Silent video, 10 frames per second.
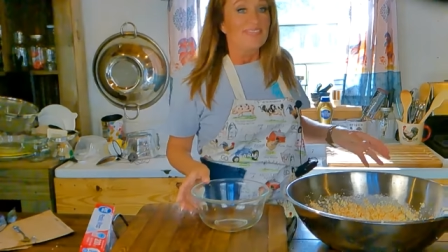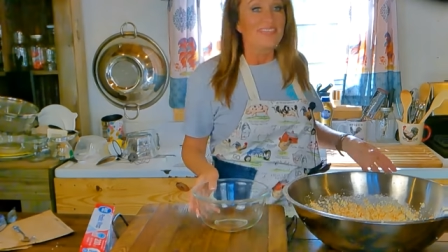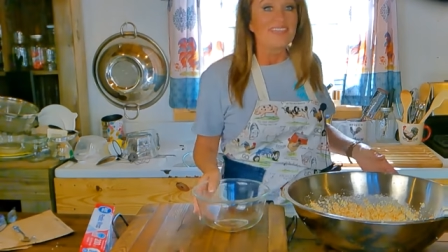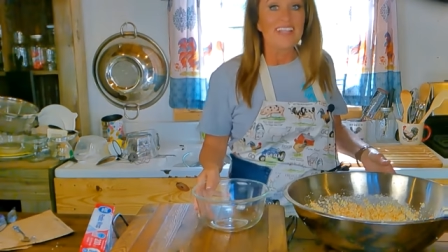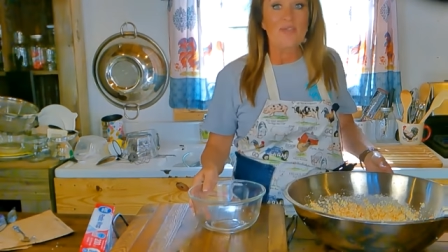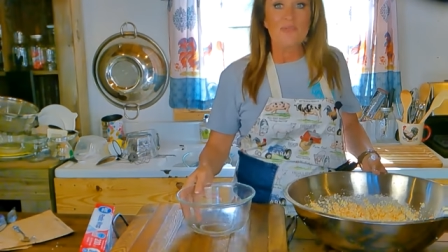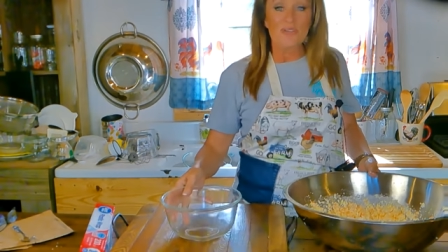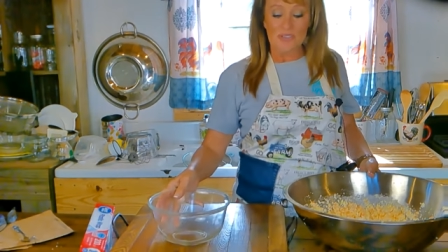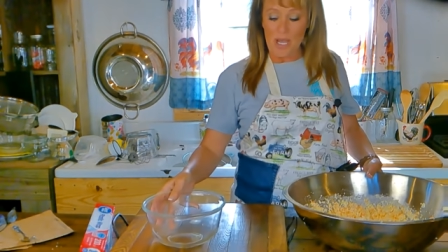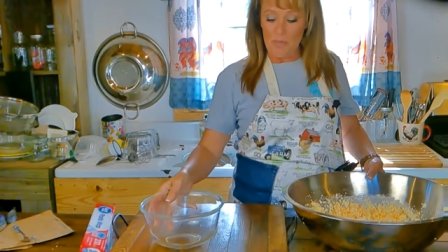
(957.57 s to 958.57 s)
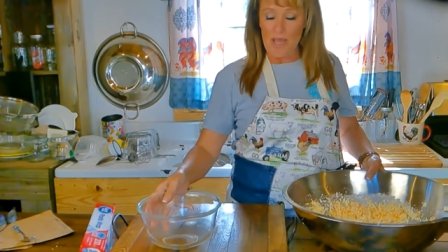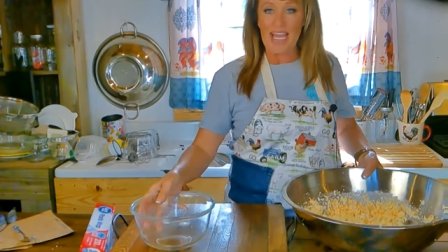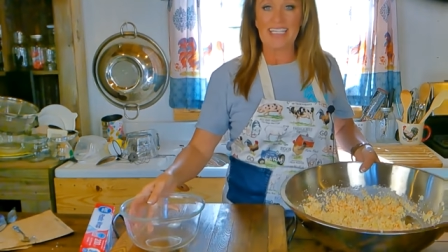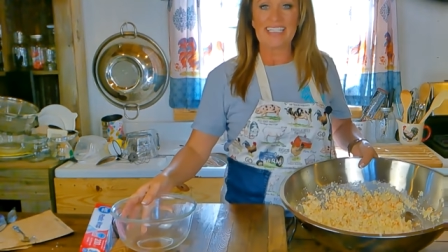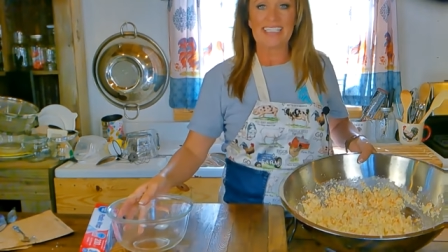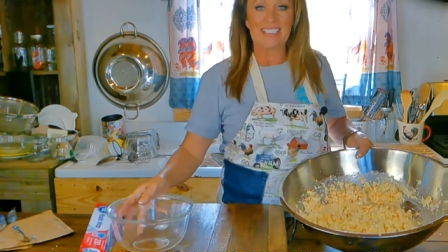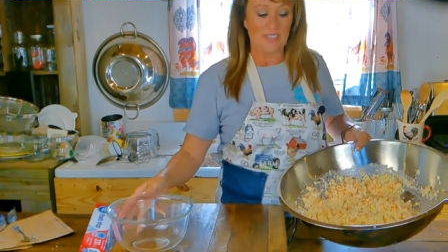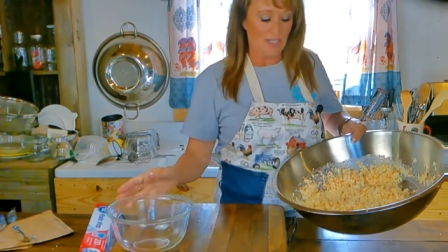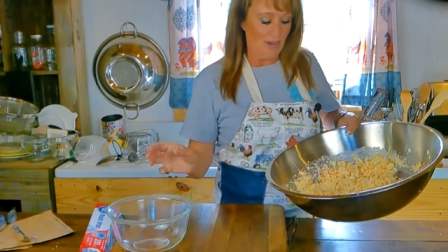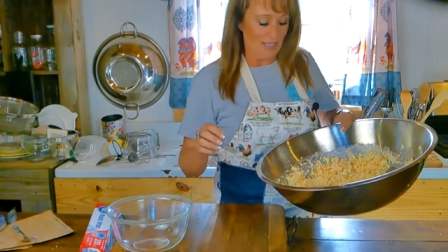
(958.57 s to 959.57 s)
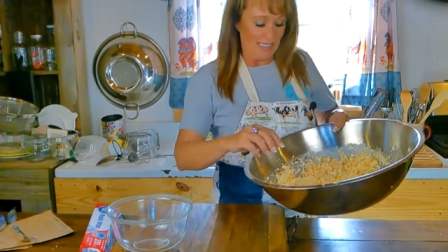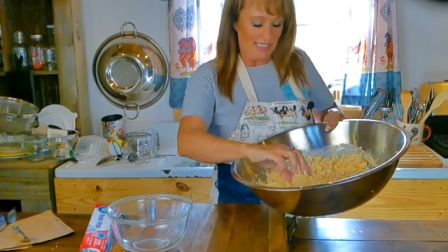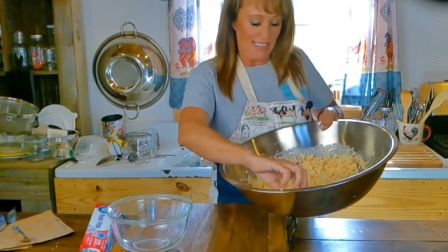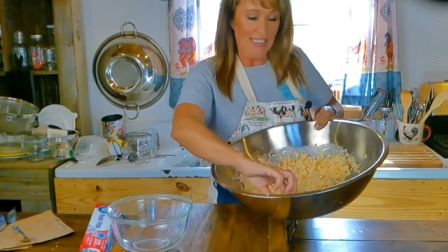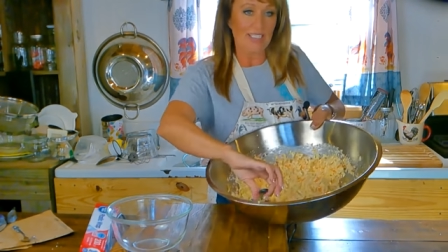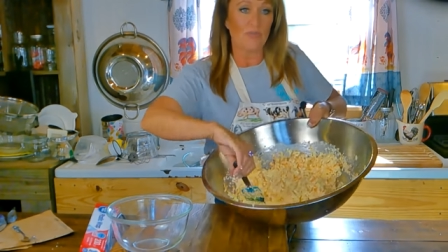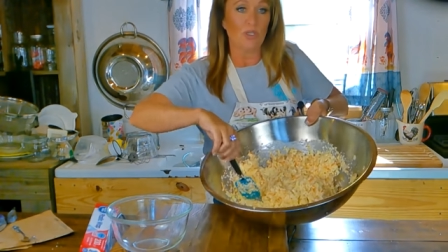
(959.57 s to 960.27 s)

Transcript: Hmm, I moved y'all back again so y'all can see this